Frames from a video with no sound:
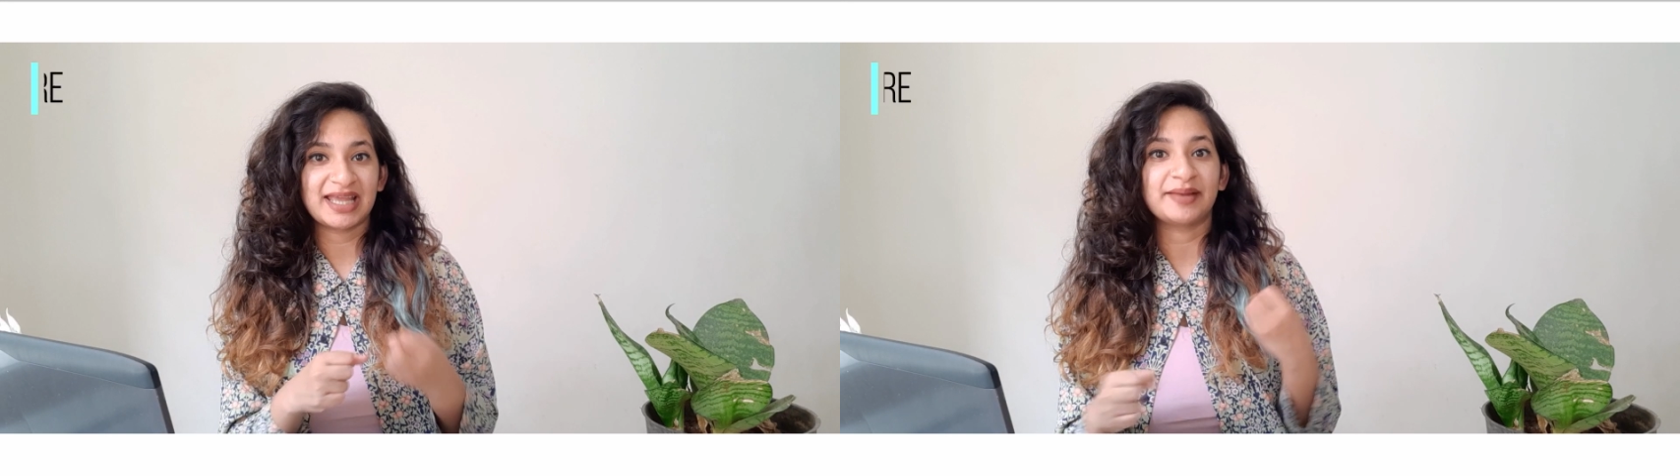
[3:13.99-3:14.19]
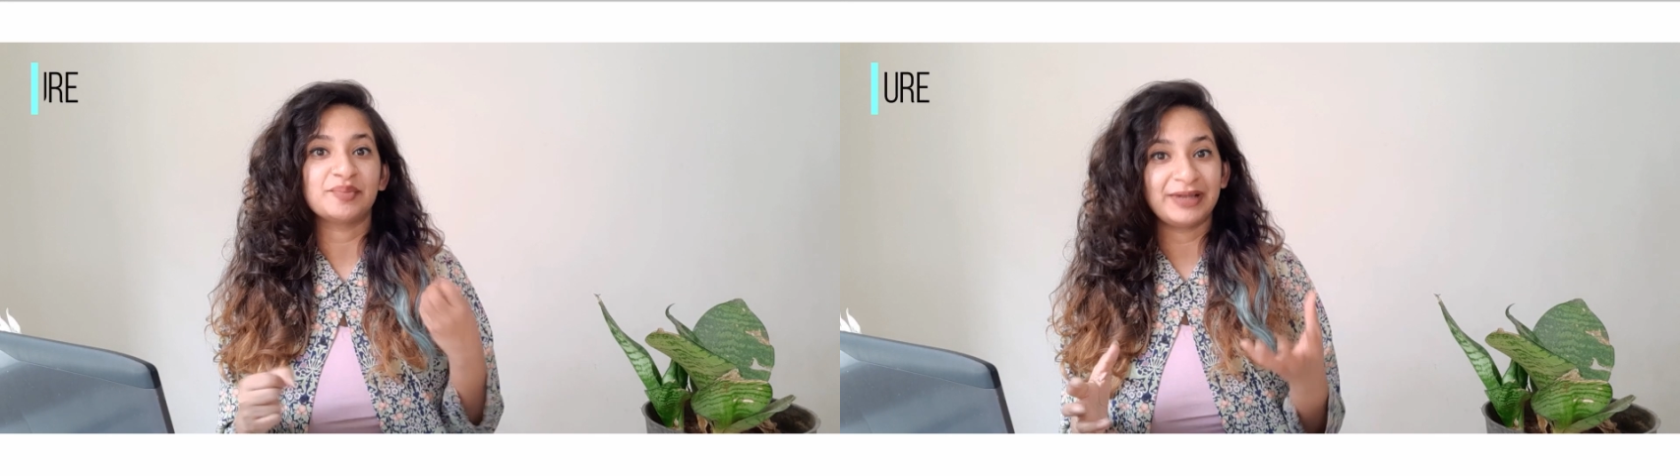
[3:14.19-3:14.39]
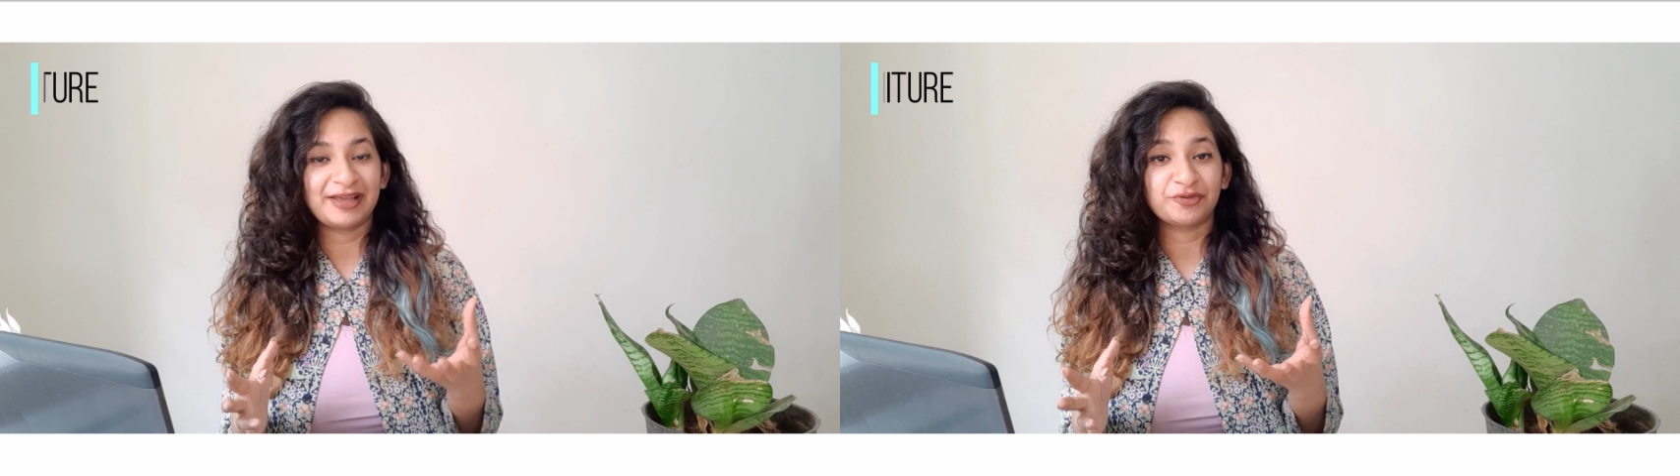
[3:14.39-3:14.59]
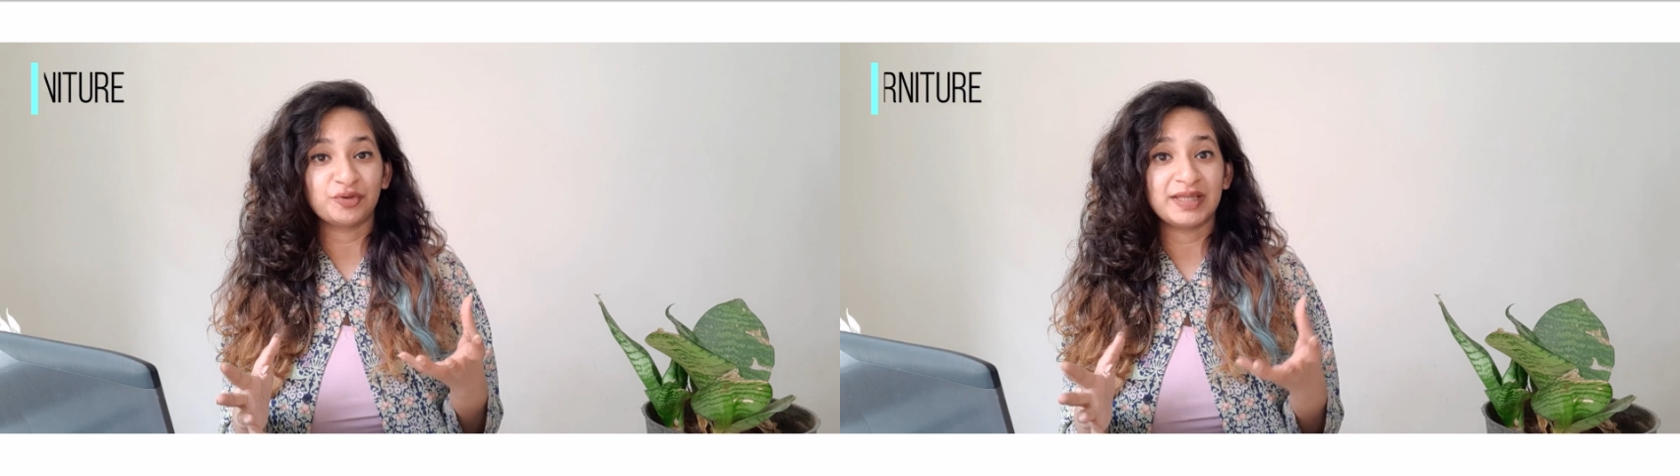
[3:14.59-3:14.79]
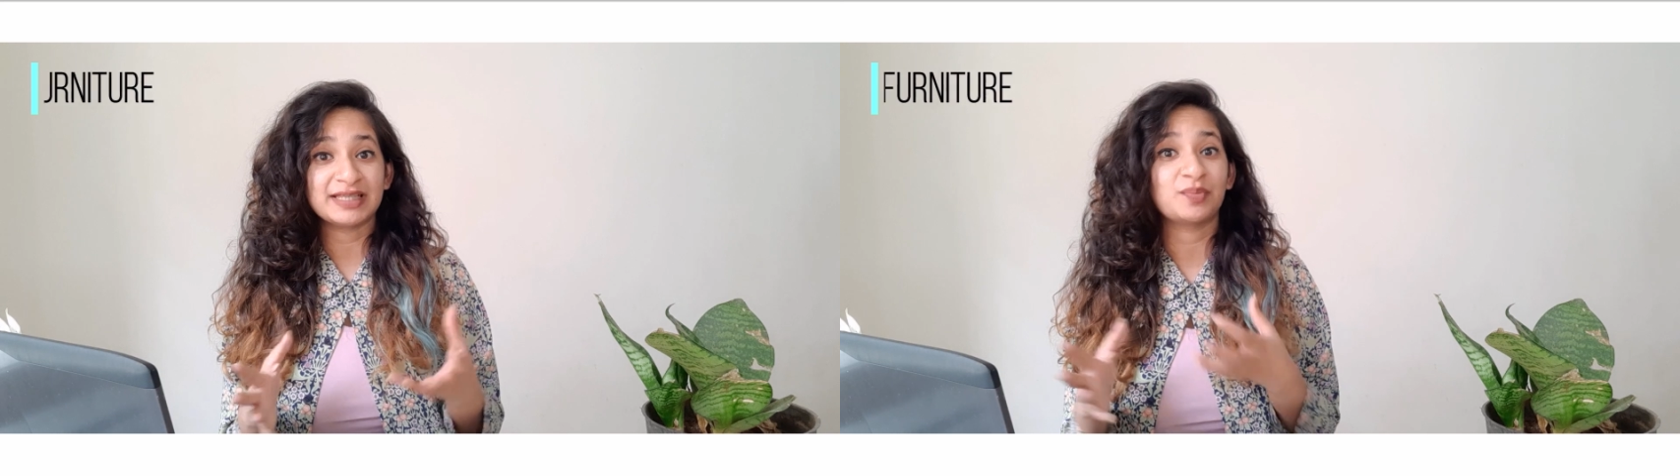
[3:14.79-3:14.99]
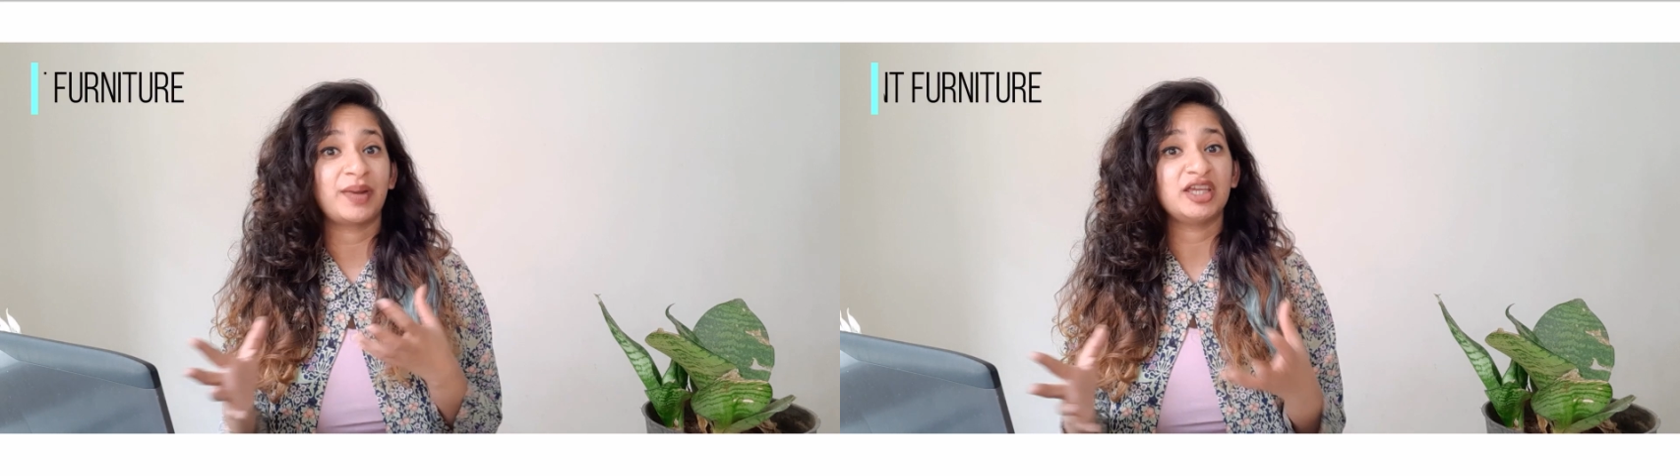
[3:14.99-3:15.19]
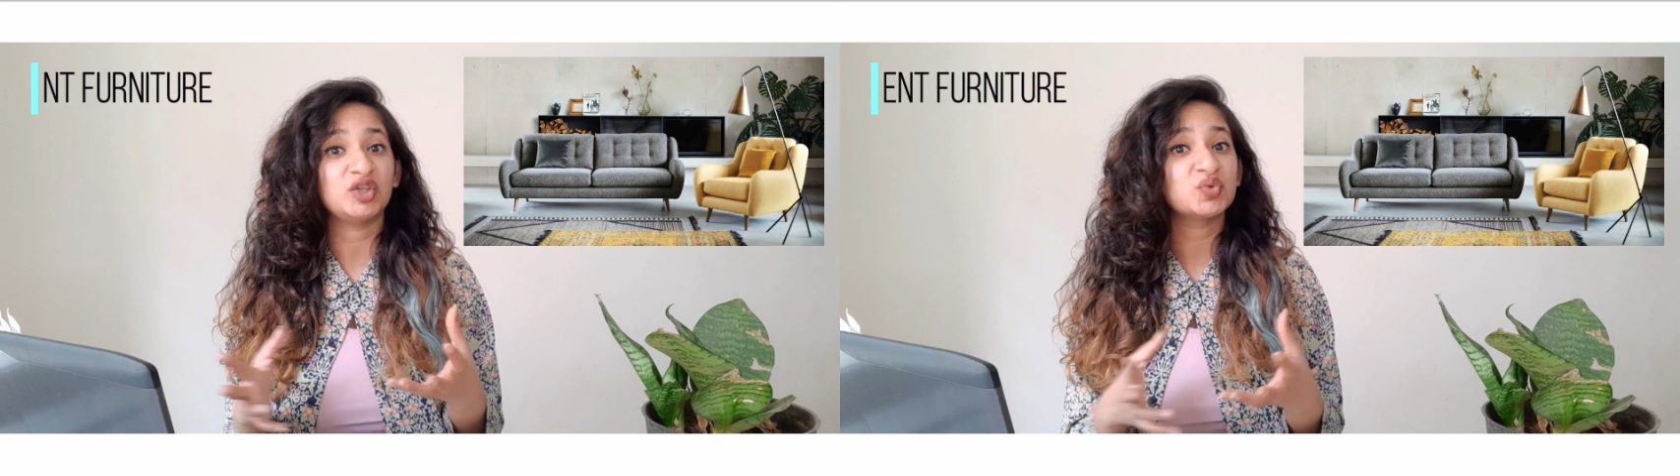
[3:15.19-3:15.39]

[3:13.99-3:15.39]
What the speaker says: and playfulness by